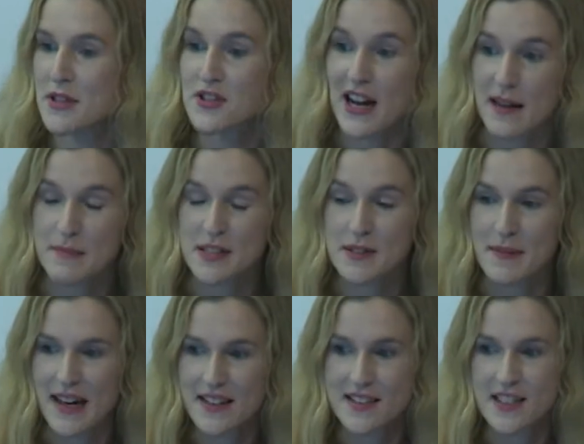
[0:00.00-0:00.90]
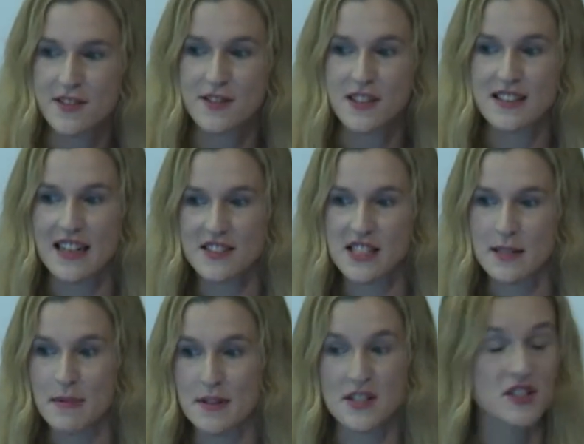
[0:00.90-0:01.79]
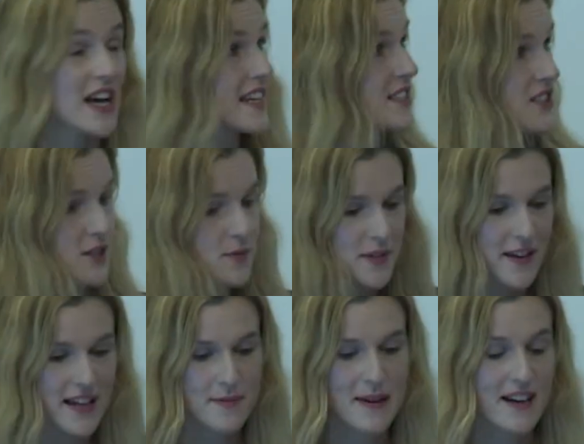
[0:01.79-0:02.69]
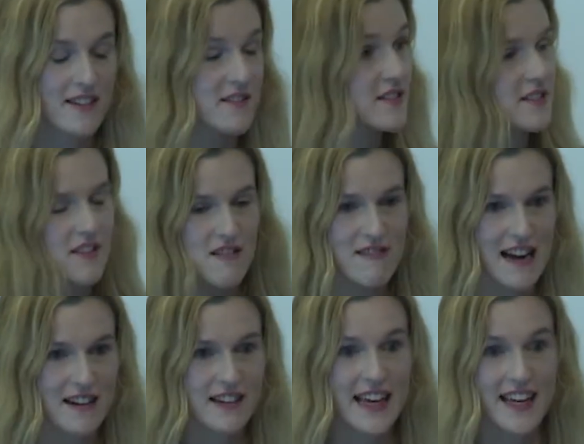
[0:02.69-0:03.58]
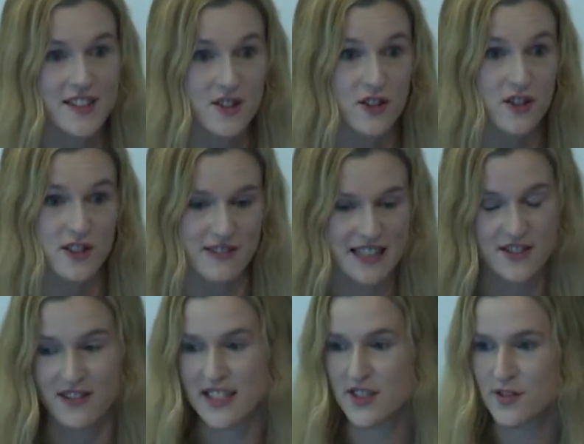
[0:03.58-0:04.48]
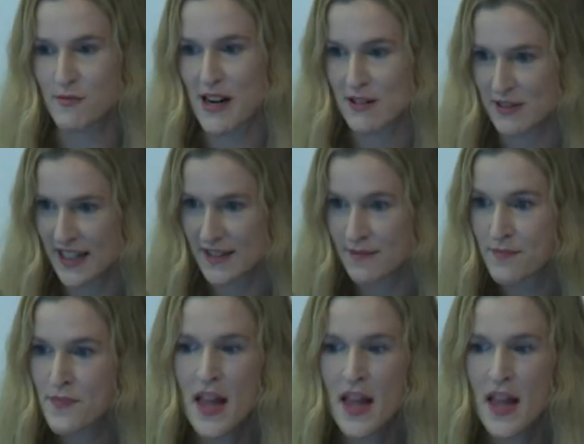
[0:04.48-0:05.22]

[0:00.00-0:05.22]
a track perspective has actually been the challenges we've had about around gauge corner restoration welding.